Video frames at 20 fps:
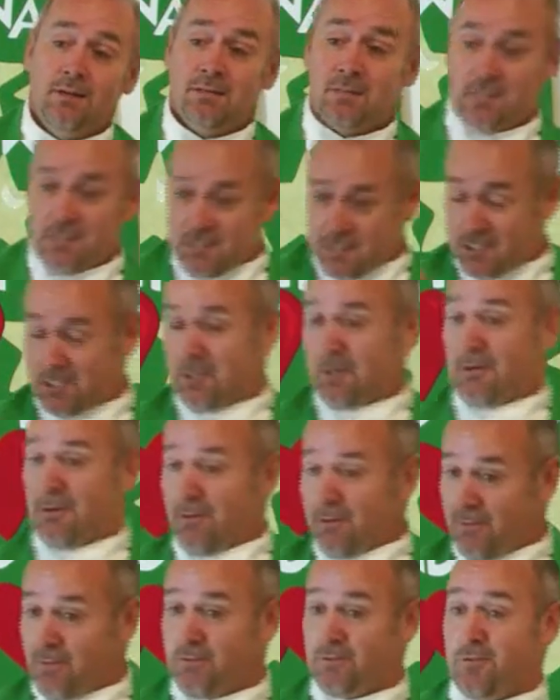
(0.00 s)
to
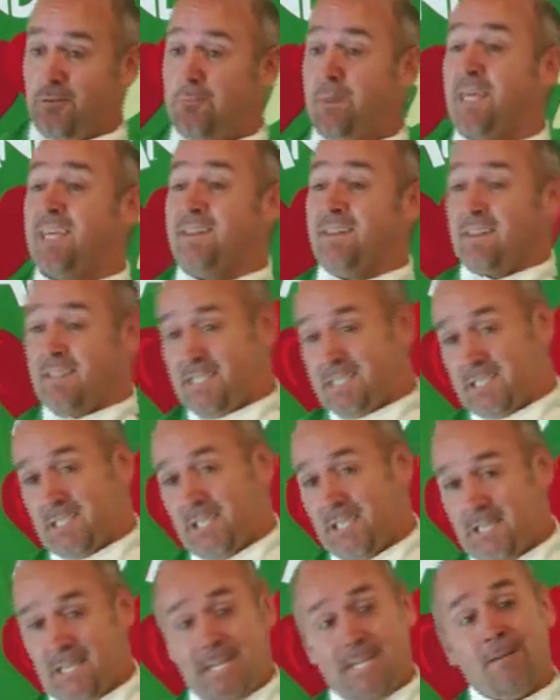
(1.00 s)
serve, to be
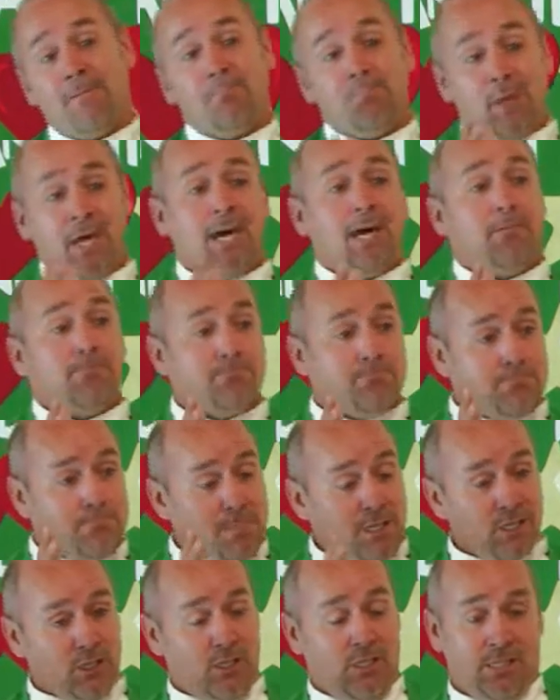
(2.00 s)
enlisted in that
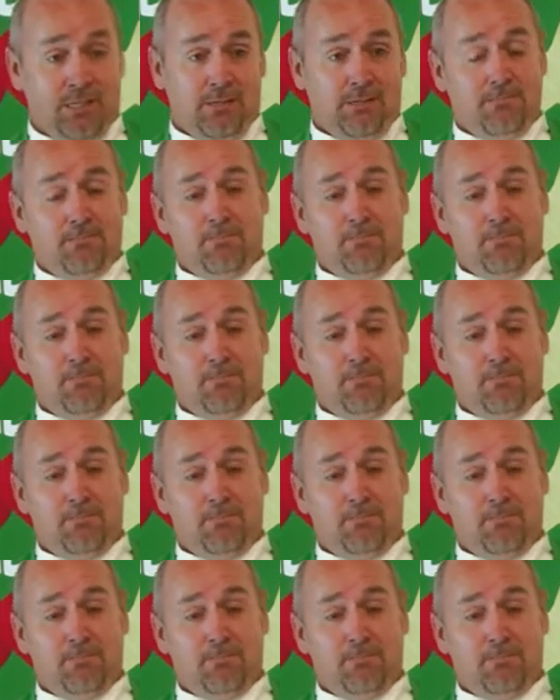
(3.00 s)
mission.